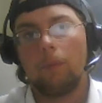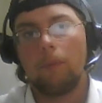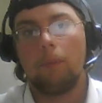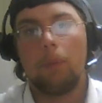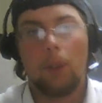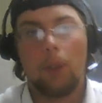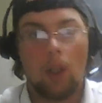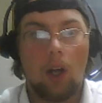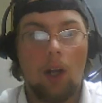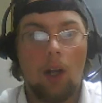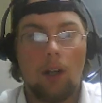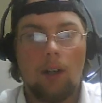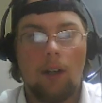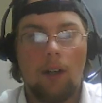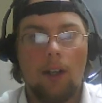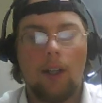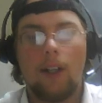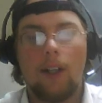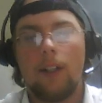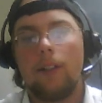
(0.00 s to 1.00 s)
blog
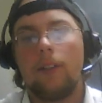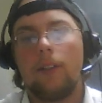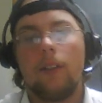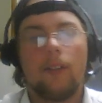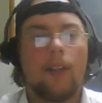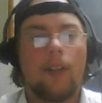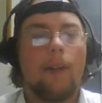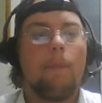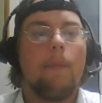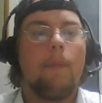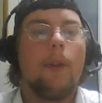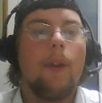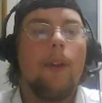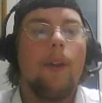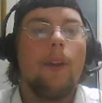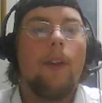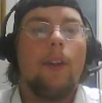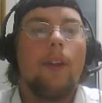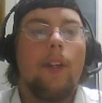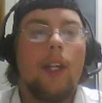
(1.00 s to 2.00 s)
on it, I guess you could
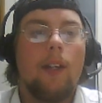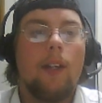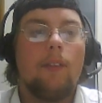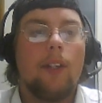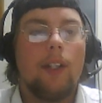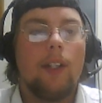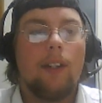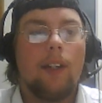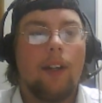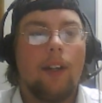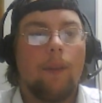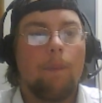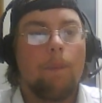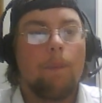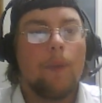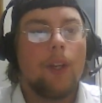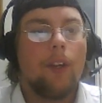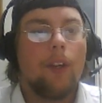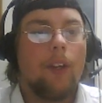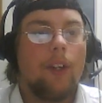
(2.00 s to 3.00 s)
say. Even in there,
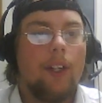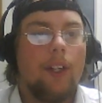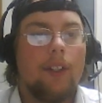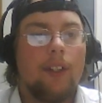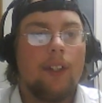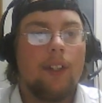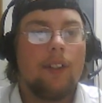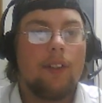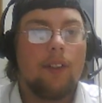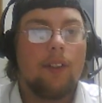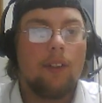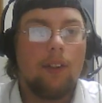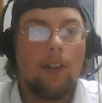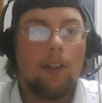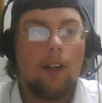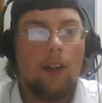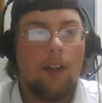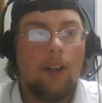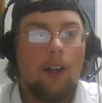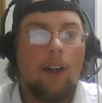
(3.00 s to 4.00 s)
he says
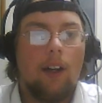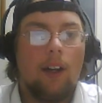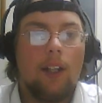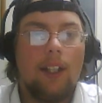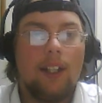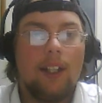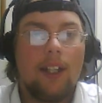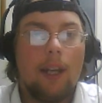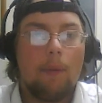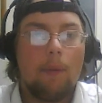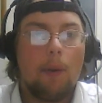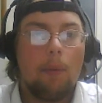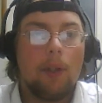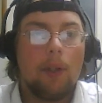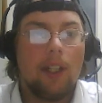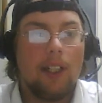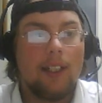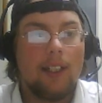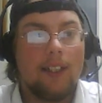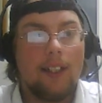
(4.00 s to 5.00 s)
uh, he came up with
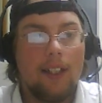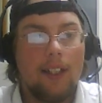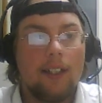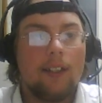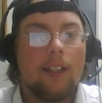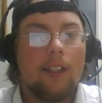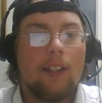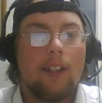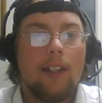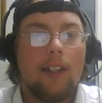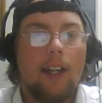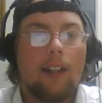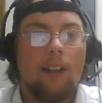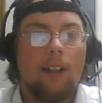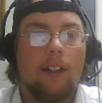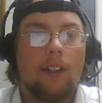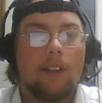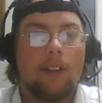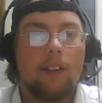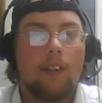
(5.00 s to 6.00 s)
a decent deck
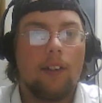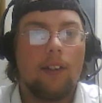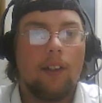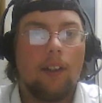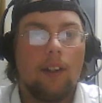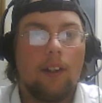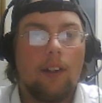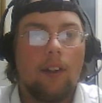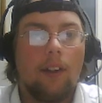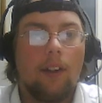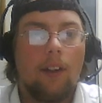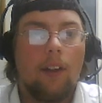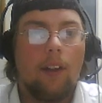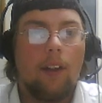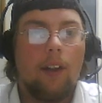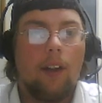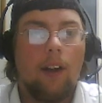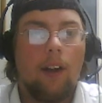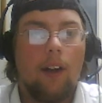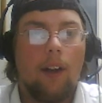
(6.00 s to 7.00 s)
list
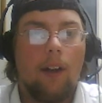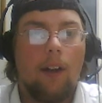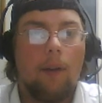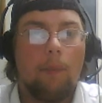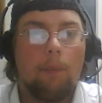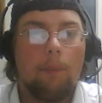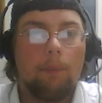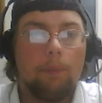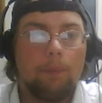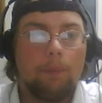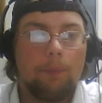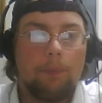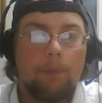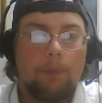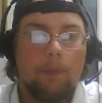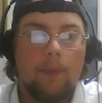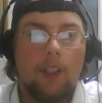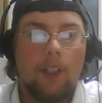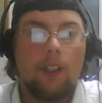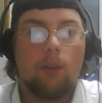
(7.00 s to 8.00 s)
um,
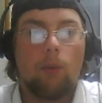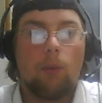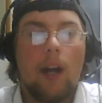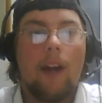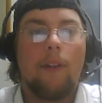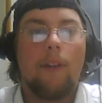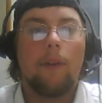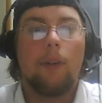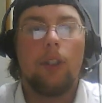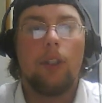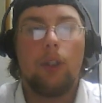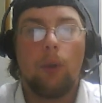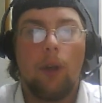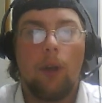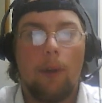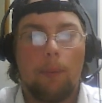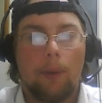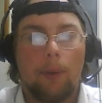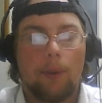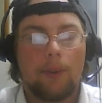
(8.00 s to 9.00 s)
that's rather
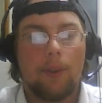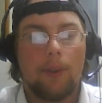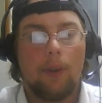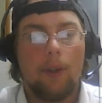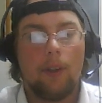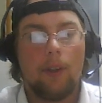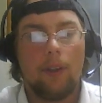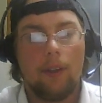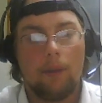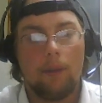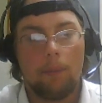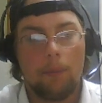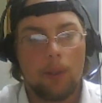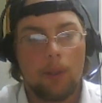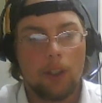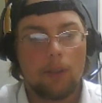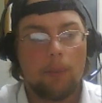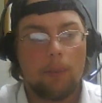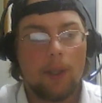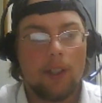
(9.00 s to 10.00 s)
enjoyable. So it,
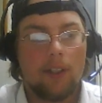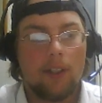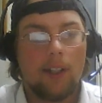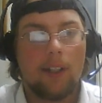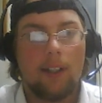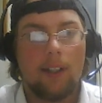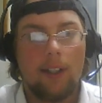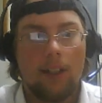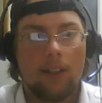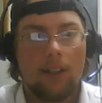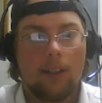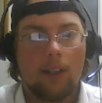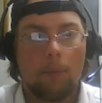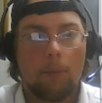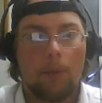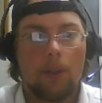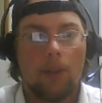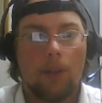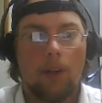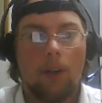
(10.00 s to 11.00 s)
just by saying decent, I
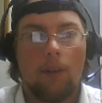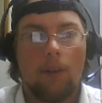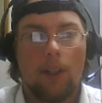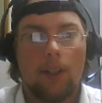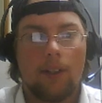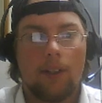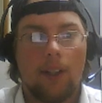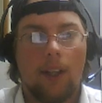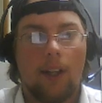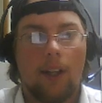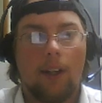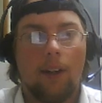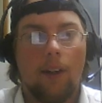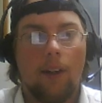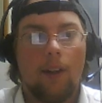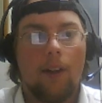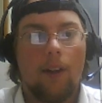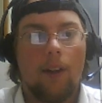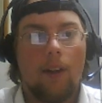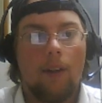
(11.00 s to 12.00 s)
mean you're already saying
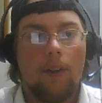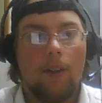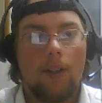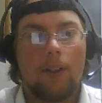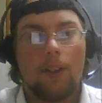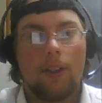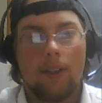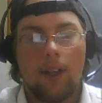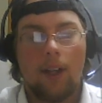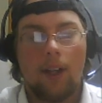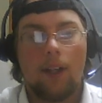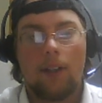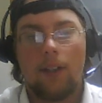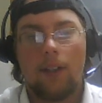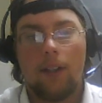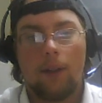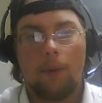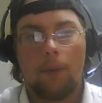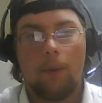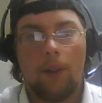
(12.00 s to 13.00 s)
this is not a
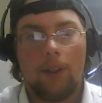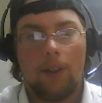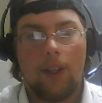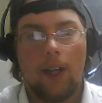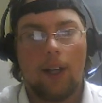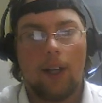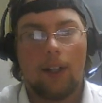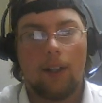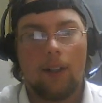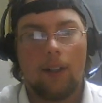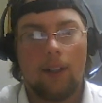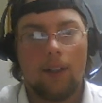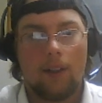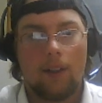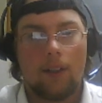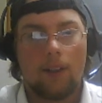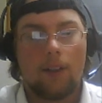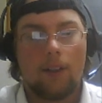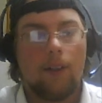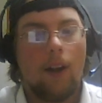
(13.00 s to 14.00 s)
tier one deck. It's
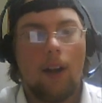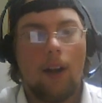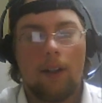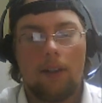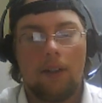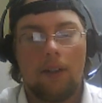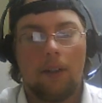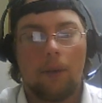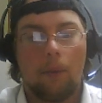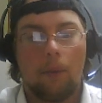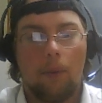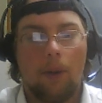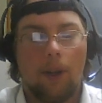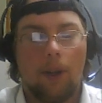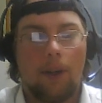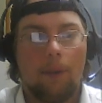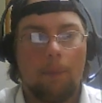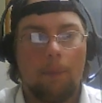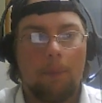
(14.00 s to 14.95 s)
just not tier one.